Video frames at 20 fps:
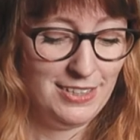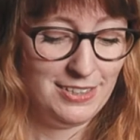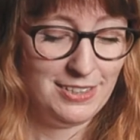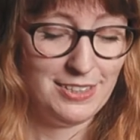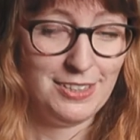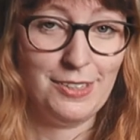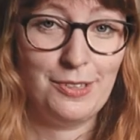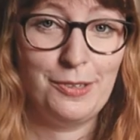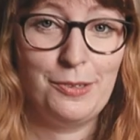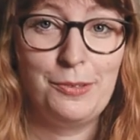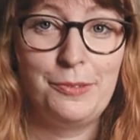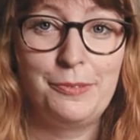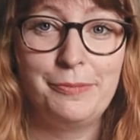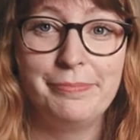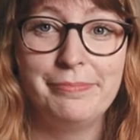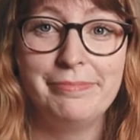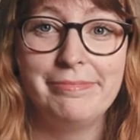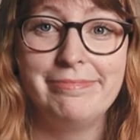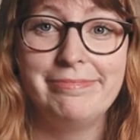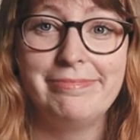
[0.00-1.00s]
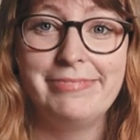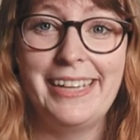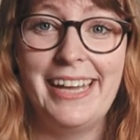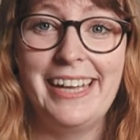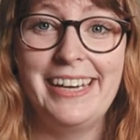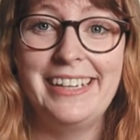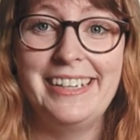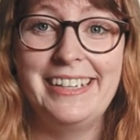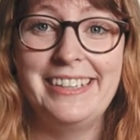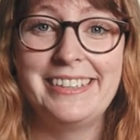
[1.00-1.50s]
So
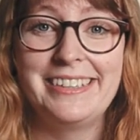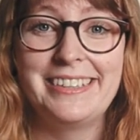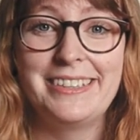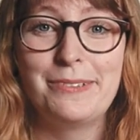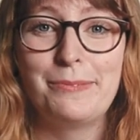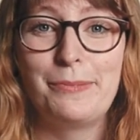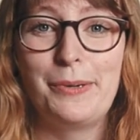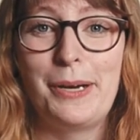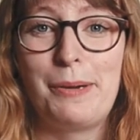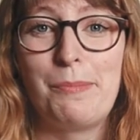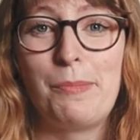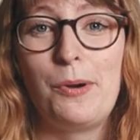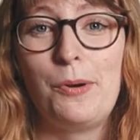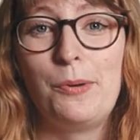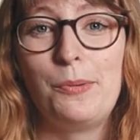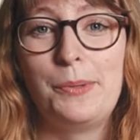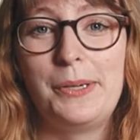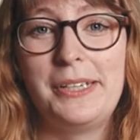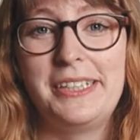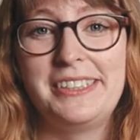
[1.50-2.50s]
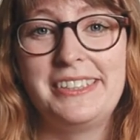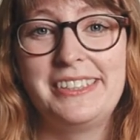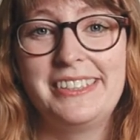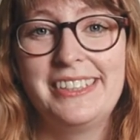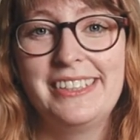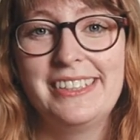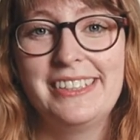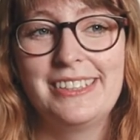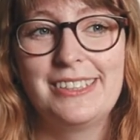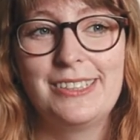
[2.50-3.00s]
that is what I'm
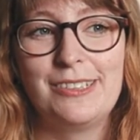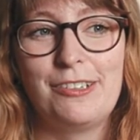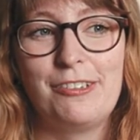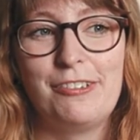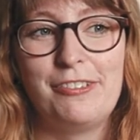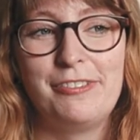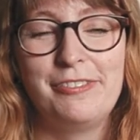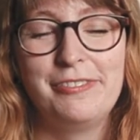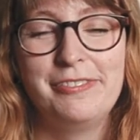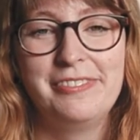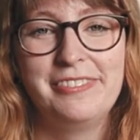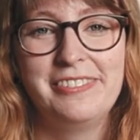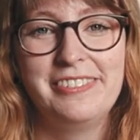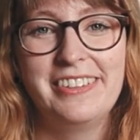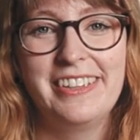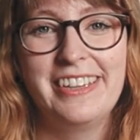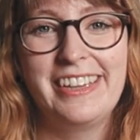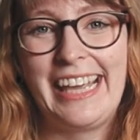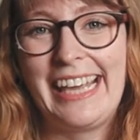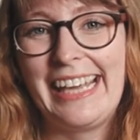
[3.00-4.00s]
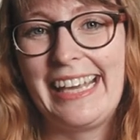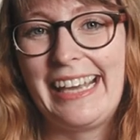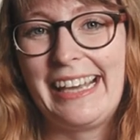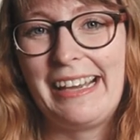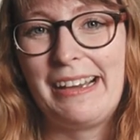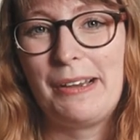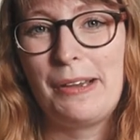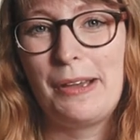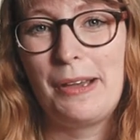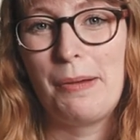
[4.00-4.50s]
always sort of
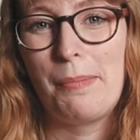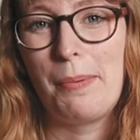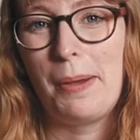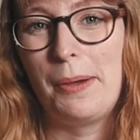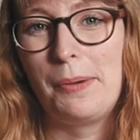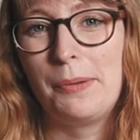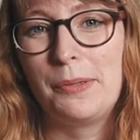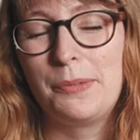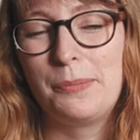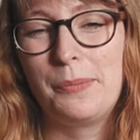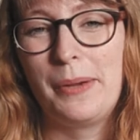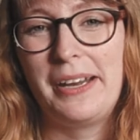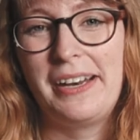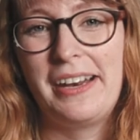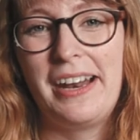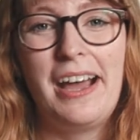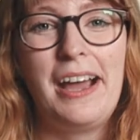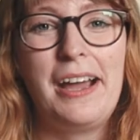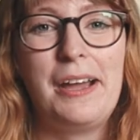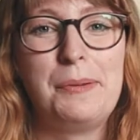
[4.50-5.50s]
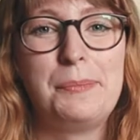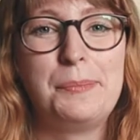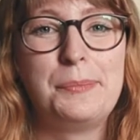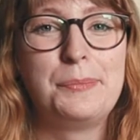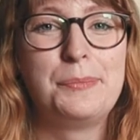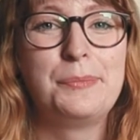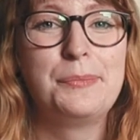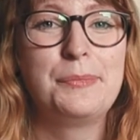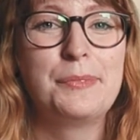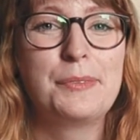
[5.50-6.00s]
thinking about when
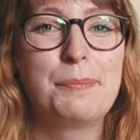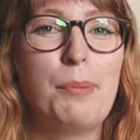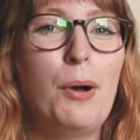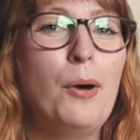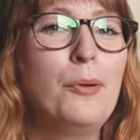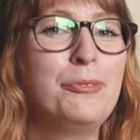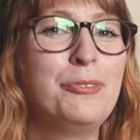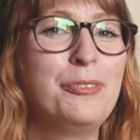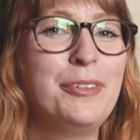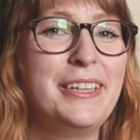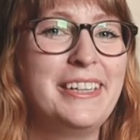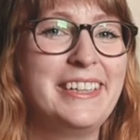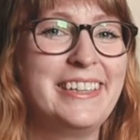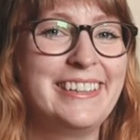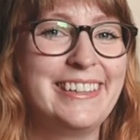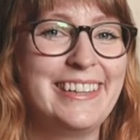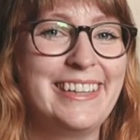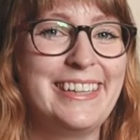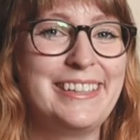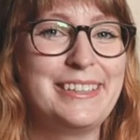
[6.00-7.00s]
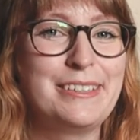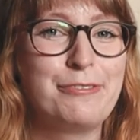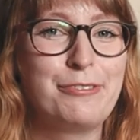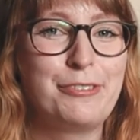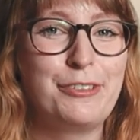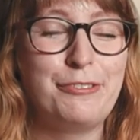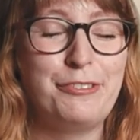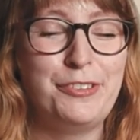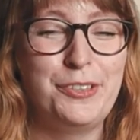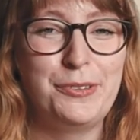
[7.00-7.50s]
I'm pondering things
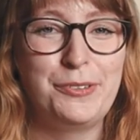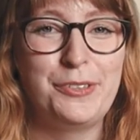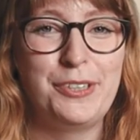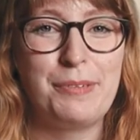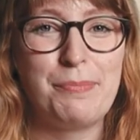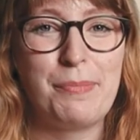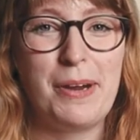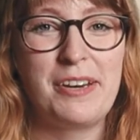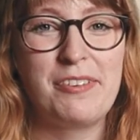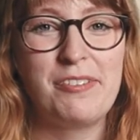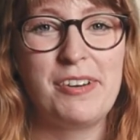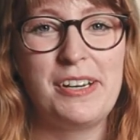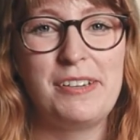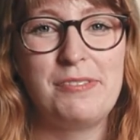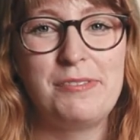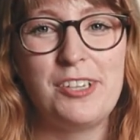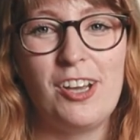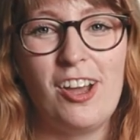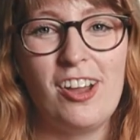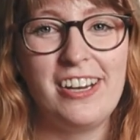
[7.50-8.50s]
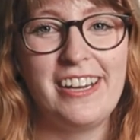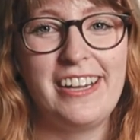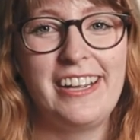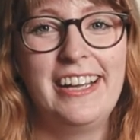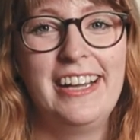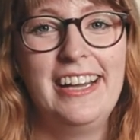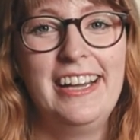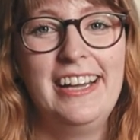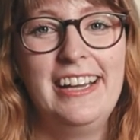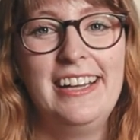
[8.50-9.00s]
for the future in my creative
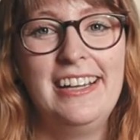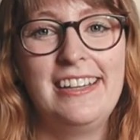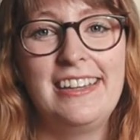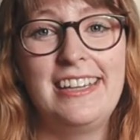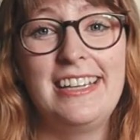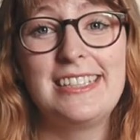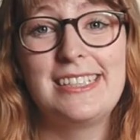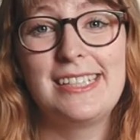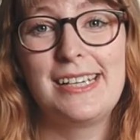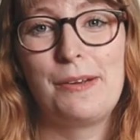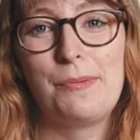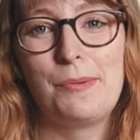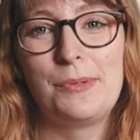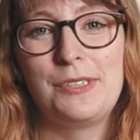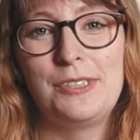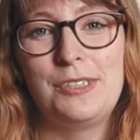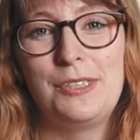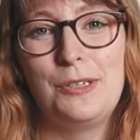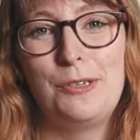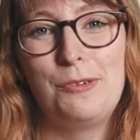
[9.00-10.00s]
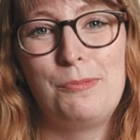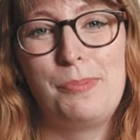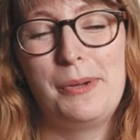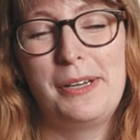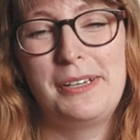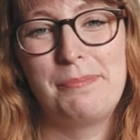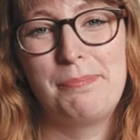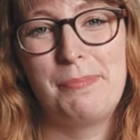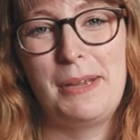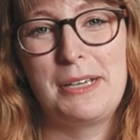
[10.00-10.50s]
journey. Things that I want to do
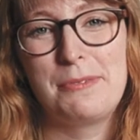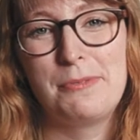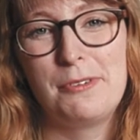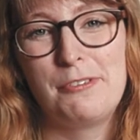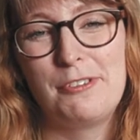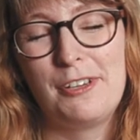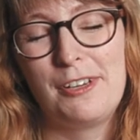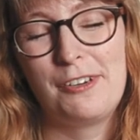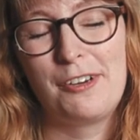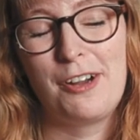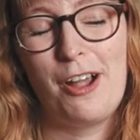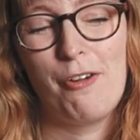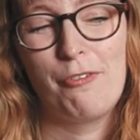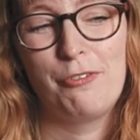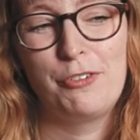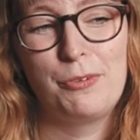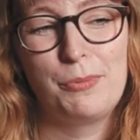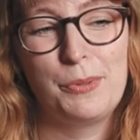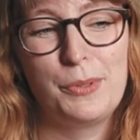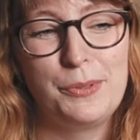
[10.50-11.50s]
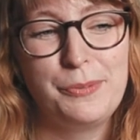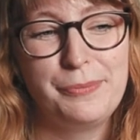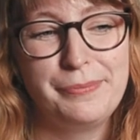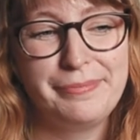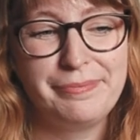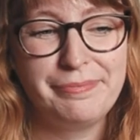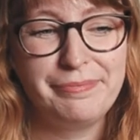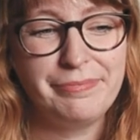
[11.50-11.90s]
but makes me feel uncomfortable.